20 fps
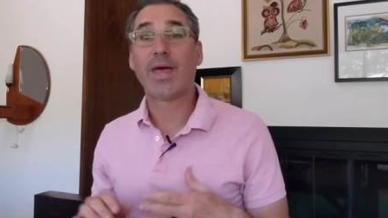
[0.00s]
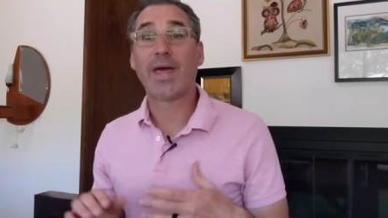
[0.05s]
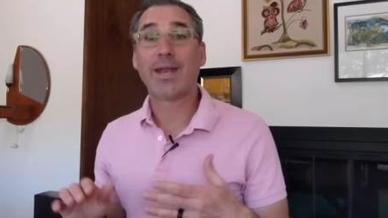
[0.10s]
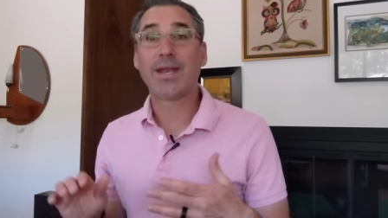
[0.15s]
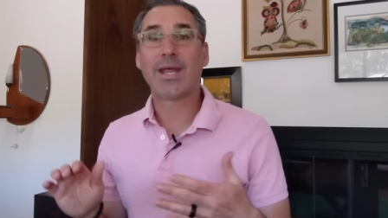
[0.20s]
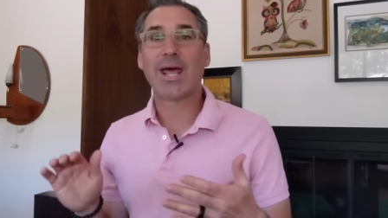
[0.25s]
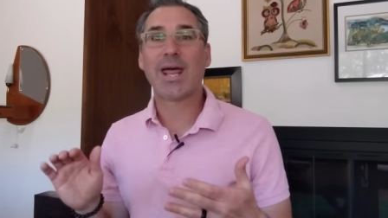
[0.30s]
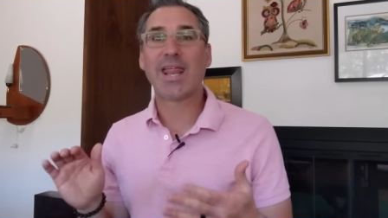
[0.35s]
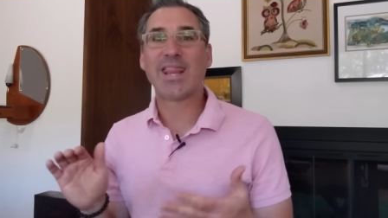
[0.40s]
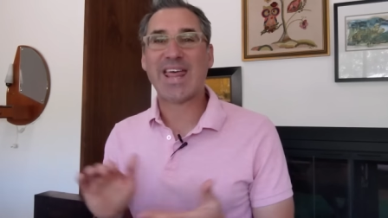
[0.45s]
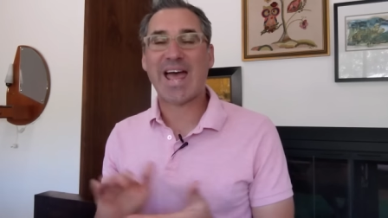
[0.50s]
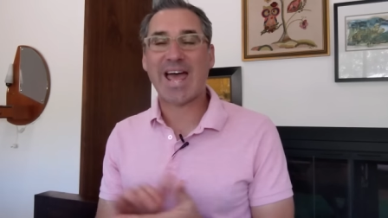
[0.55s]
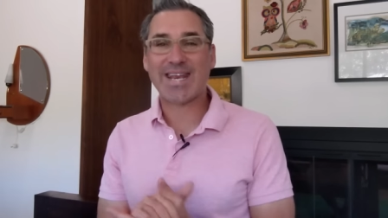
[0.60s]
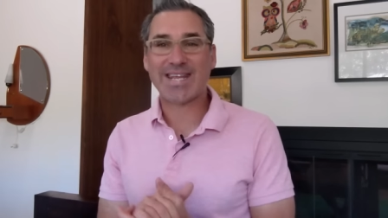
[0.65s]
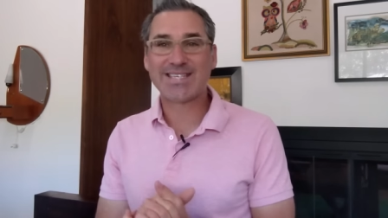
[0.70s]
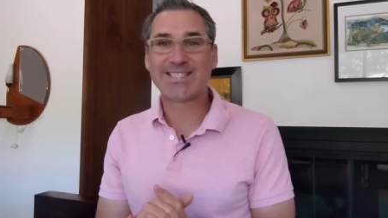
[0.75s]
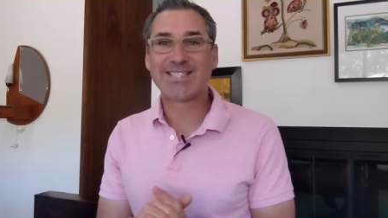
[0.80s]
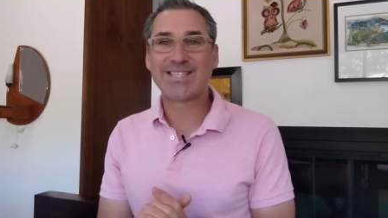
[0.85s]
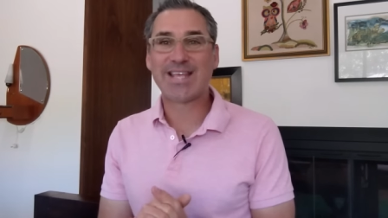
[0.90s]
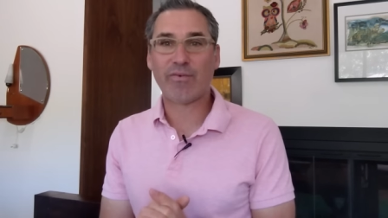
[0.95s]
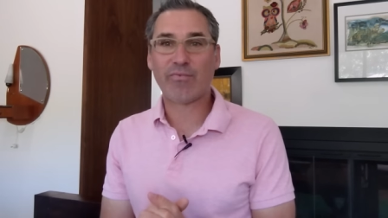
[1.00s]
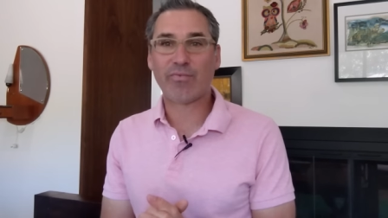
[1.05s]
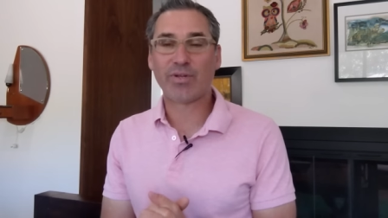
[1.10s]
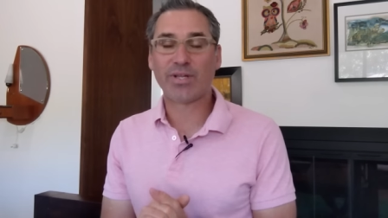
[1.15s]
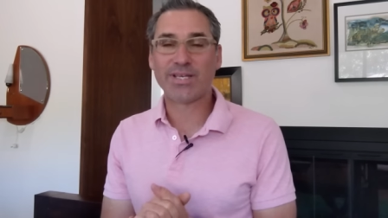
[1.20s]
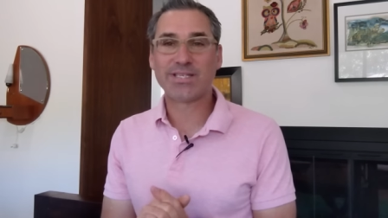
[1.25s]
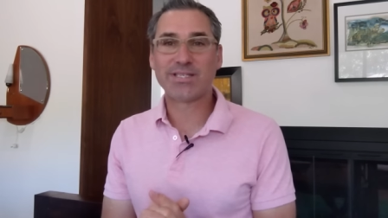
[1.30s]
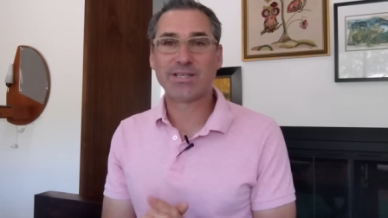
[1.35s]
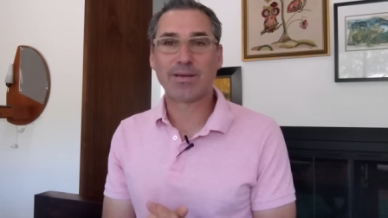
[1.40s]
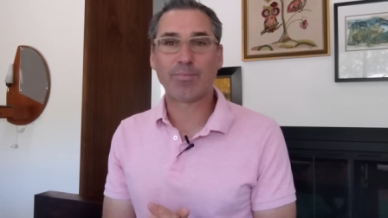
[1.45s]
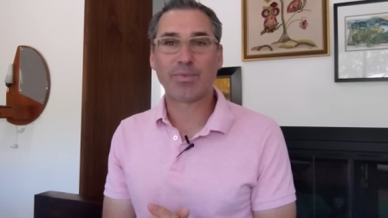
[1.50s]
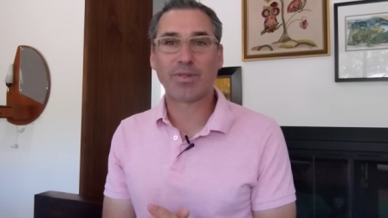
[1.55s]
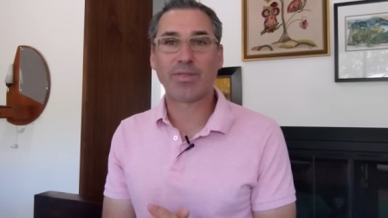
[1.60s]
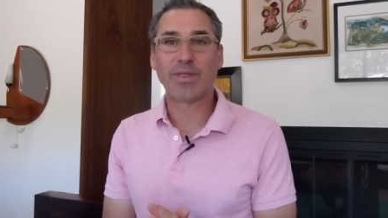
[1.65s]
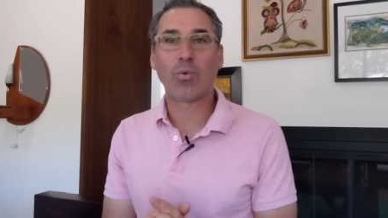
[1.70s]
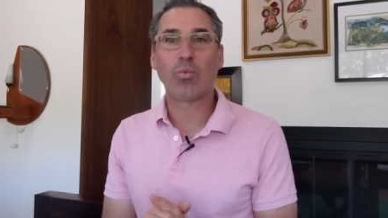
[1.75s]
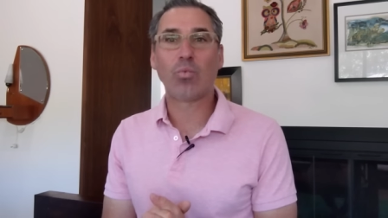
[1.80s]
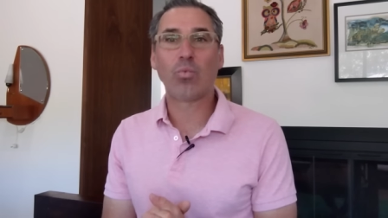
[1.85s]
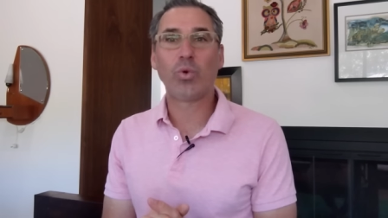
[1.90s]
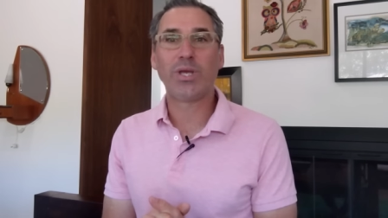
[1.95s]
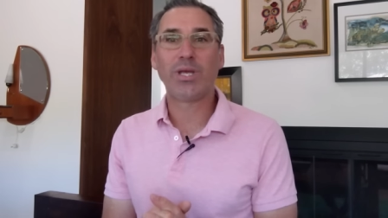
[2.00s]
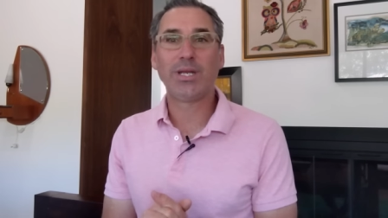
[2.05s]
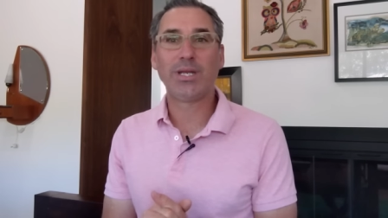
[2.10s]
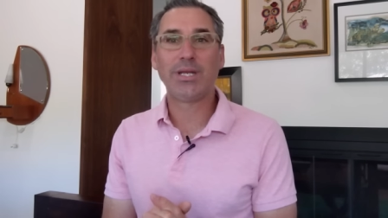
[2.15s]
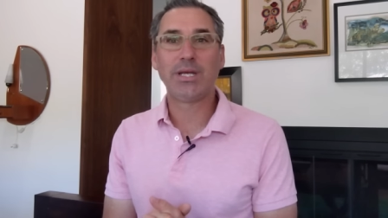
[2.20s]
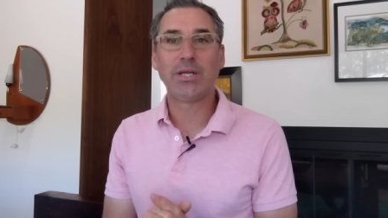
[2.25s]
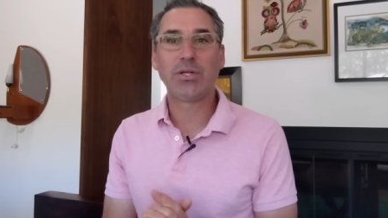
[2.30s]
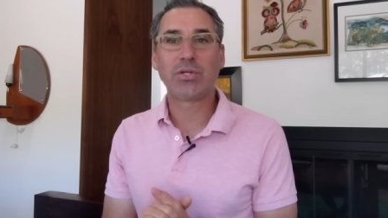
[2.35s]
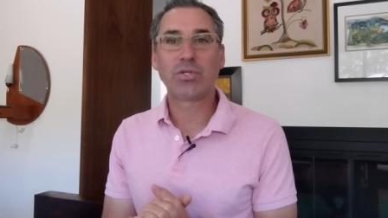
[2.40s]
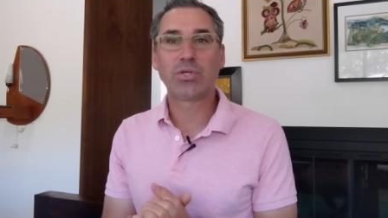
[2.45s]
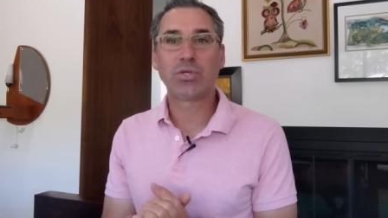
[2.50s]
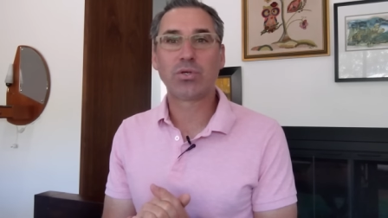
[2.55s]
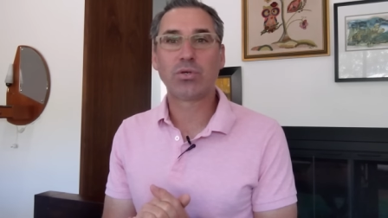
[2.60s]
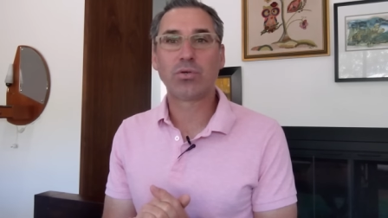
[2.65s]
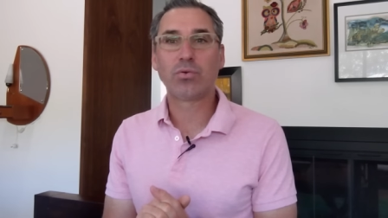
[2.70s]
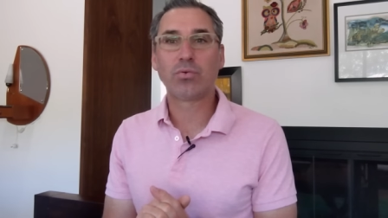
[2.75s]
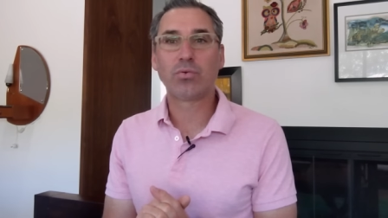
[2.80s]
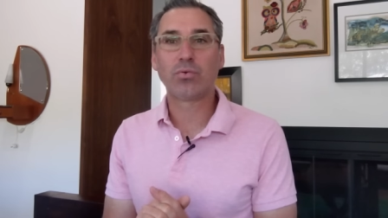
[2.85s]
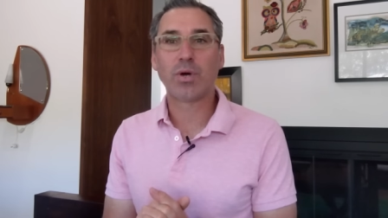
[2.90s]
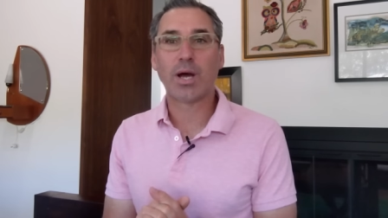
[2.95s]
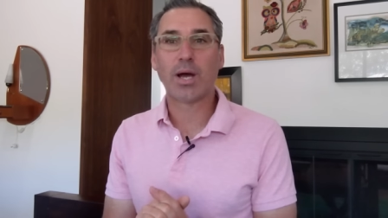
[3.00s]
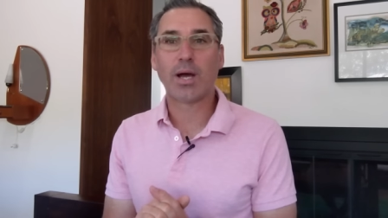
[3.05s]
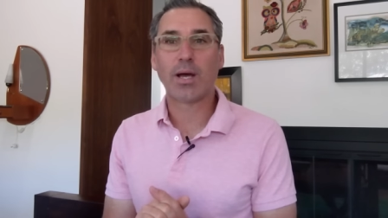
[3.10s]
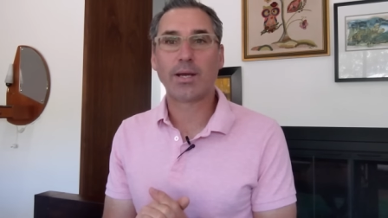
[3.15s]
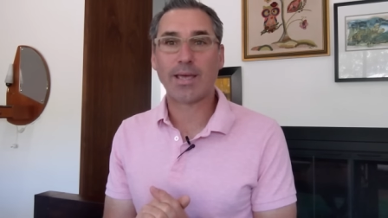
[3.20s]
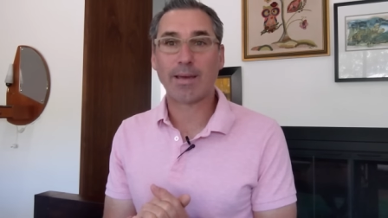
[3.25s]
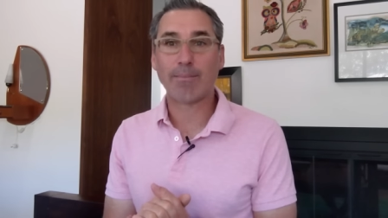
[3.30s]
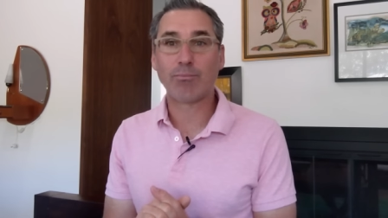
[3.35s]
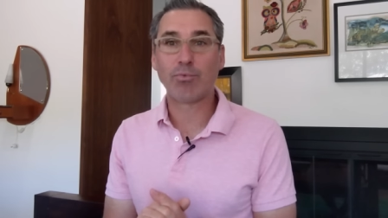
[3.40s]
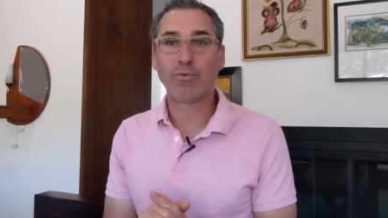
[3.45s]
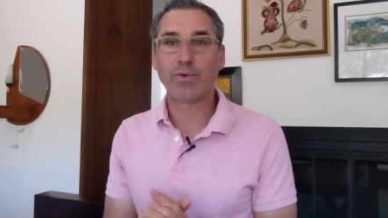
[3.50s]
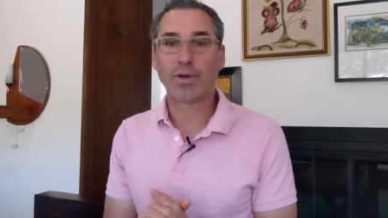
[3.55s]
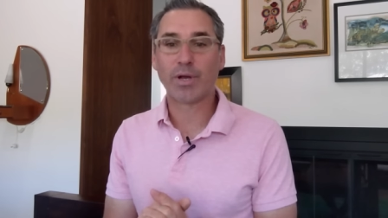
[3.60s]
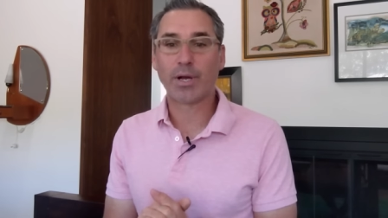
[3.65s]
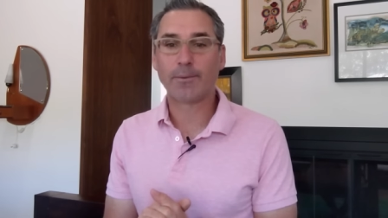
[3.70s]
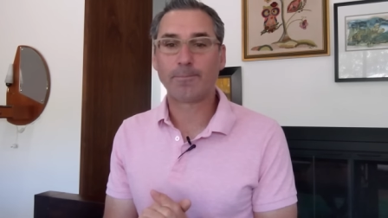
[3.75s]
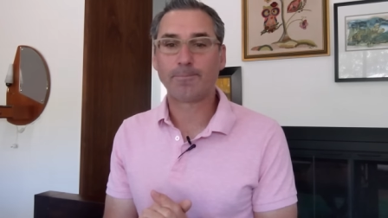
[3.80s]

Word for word: then that is definitely something that we need to get moving